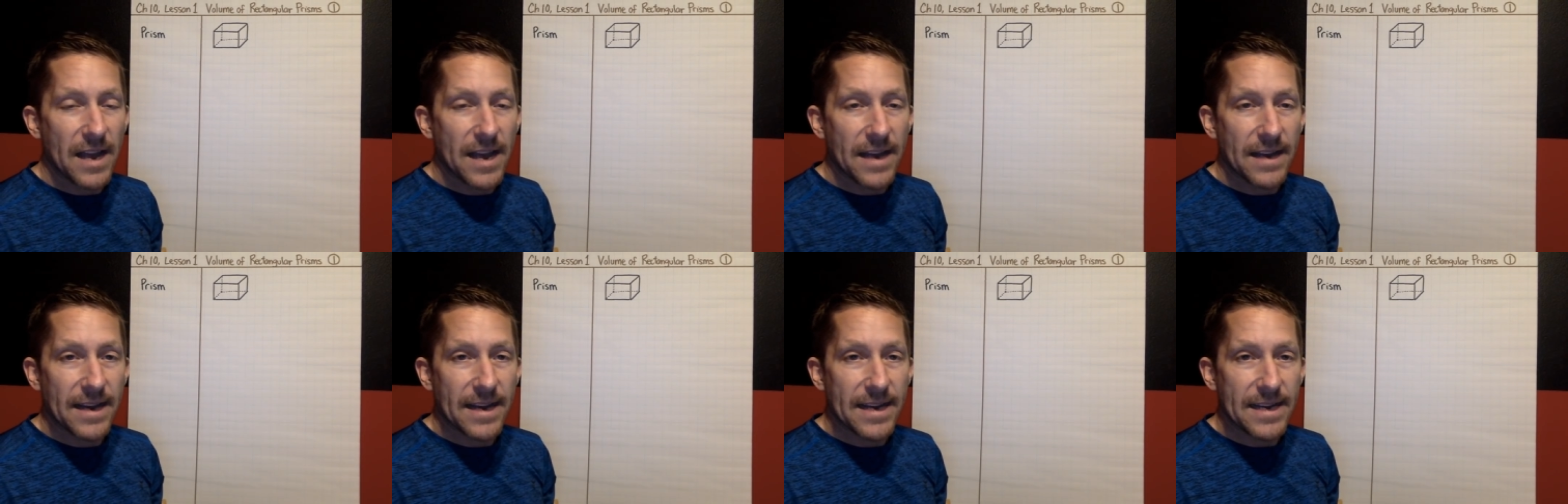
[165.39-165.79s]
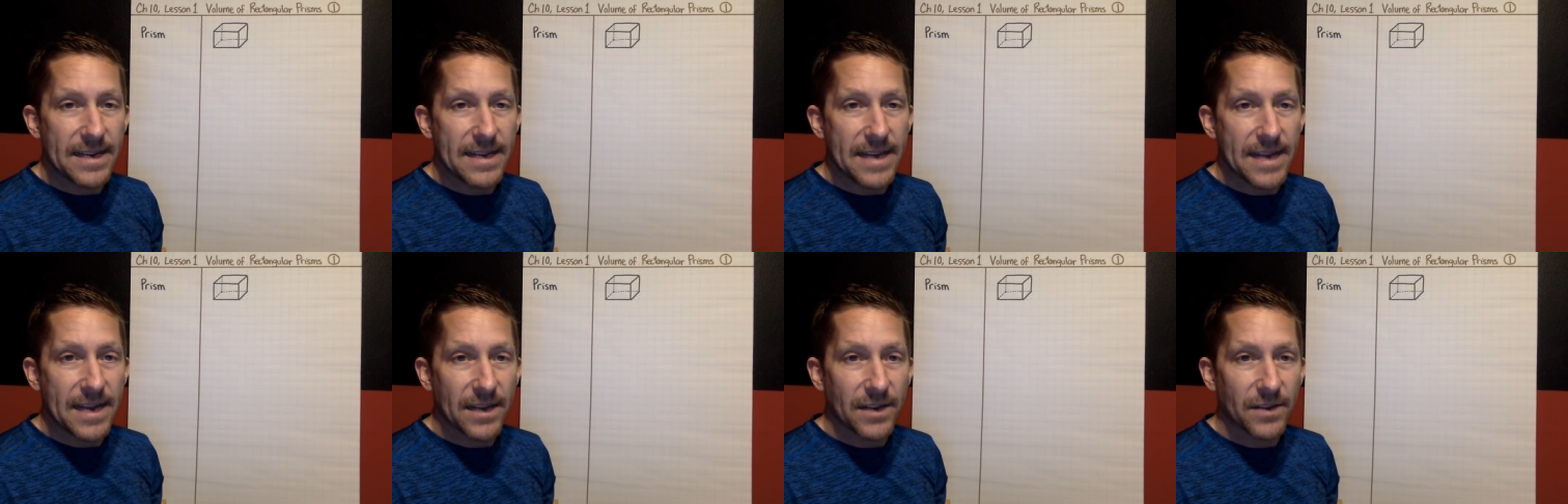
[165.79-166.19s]
and
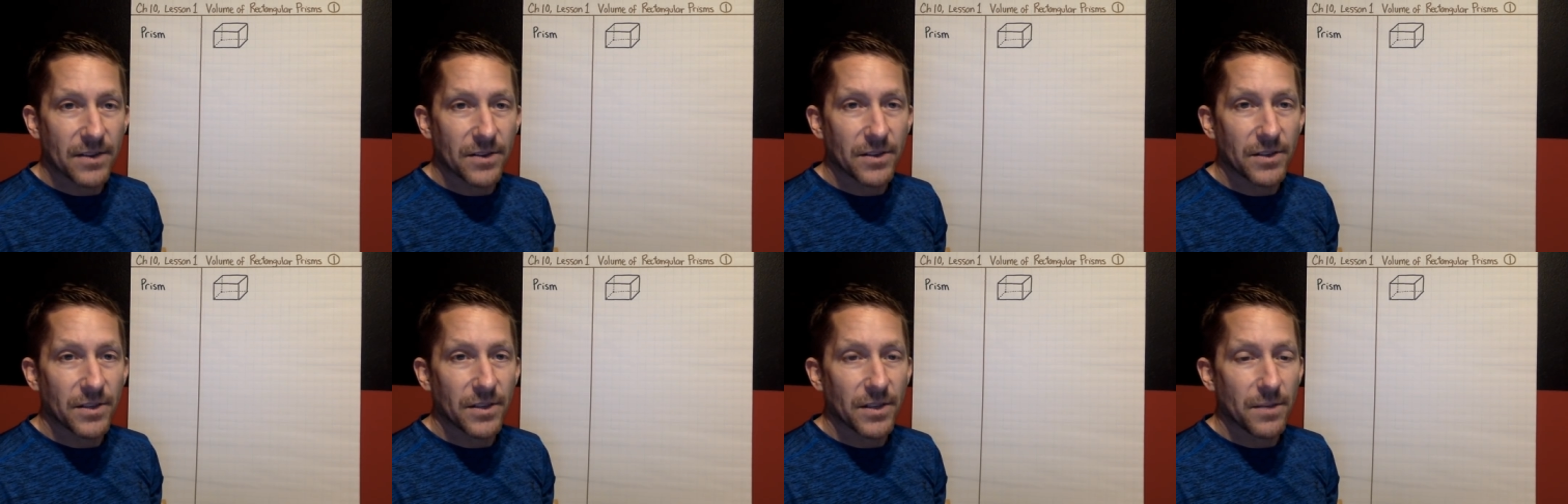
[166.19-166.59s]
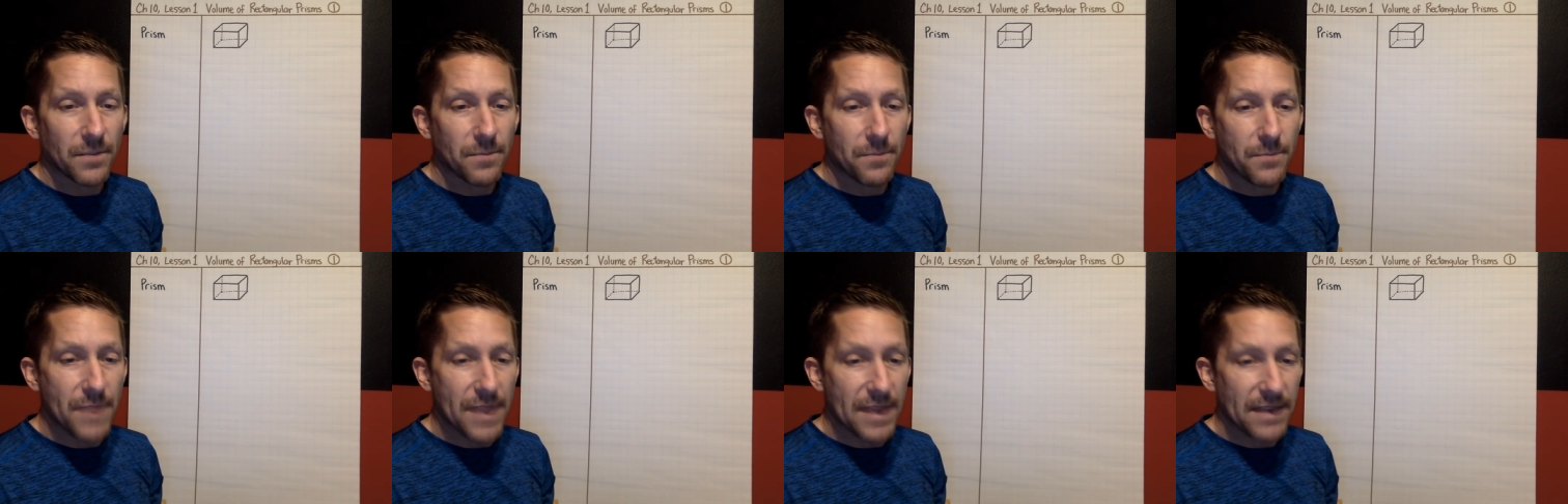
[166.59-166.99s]
identical
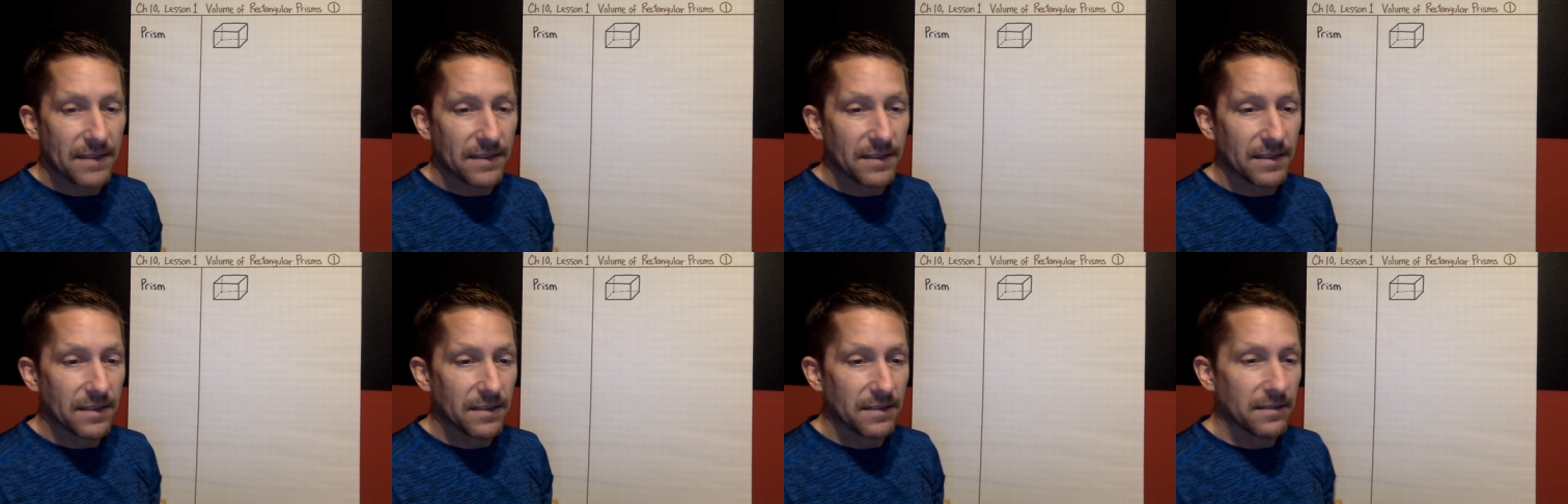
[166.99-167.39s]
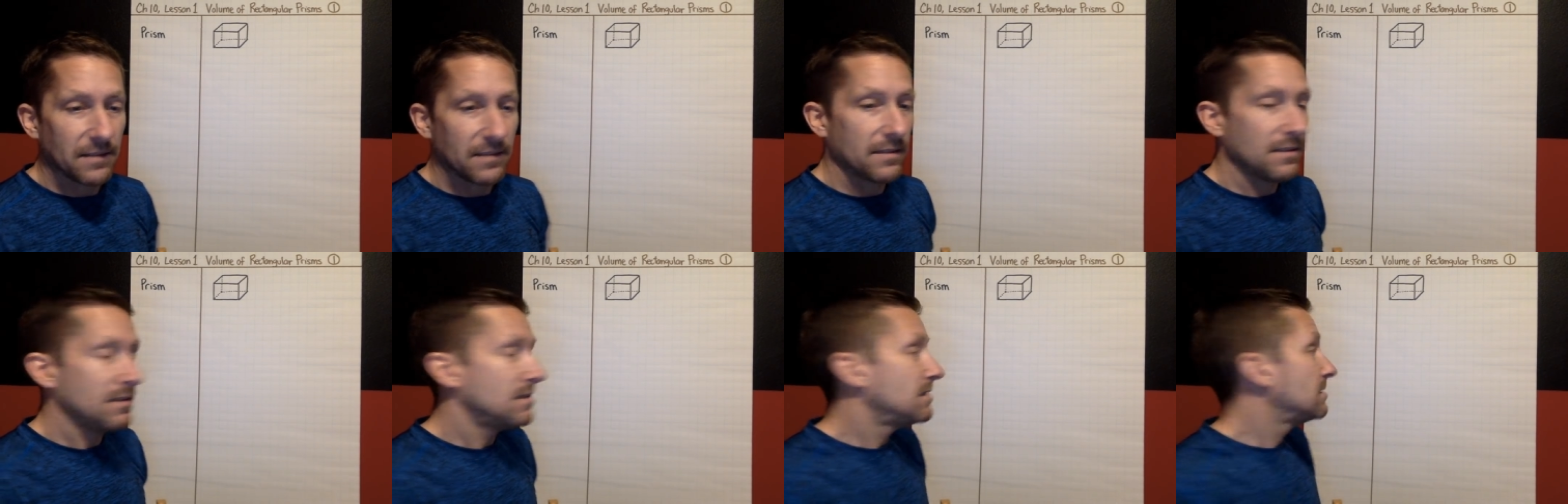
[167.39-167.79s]

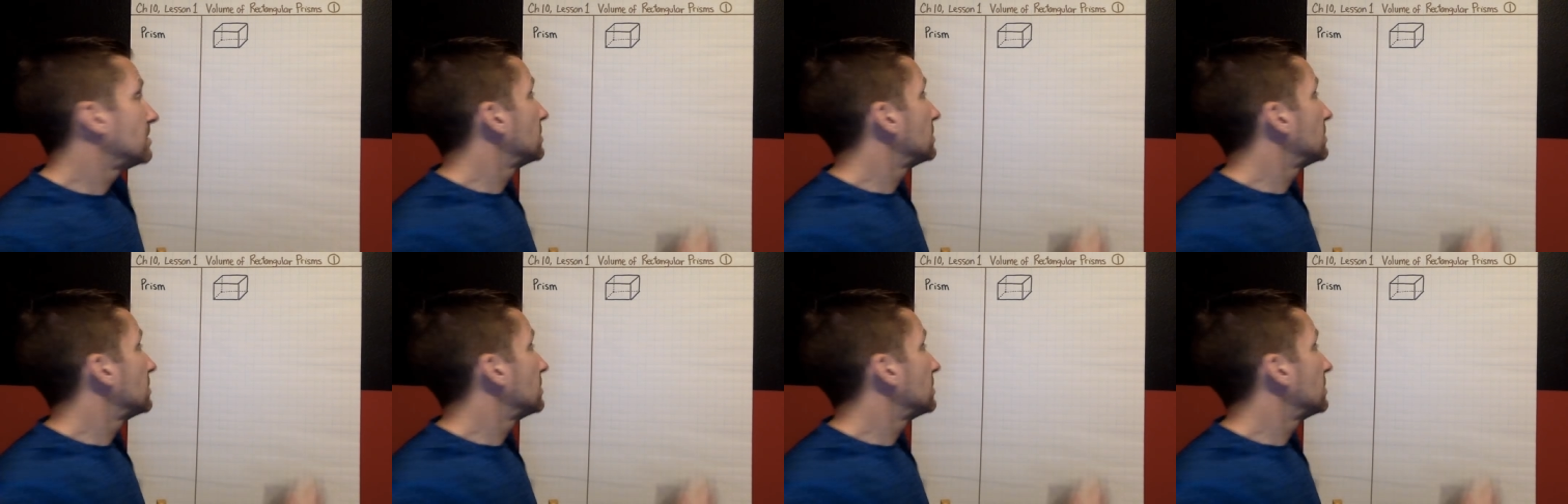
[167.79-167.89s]
bases.